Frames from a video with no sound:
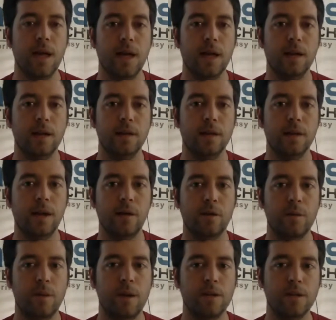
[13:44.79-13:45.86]
and I
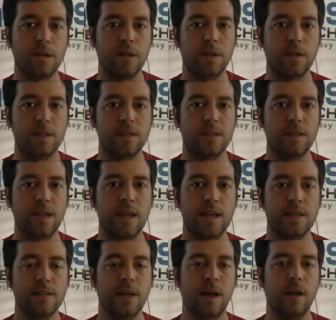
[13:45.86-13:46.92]
would imagine he
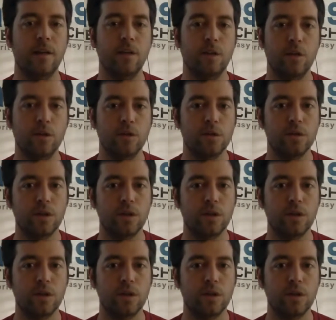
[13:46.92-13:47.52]
stays on those.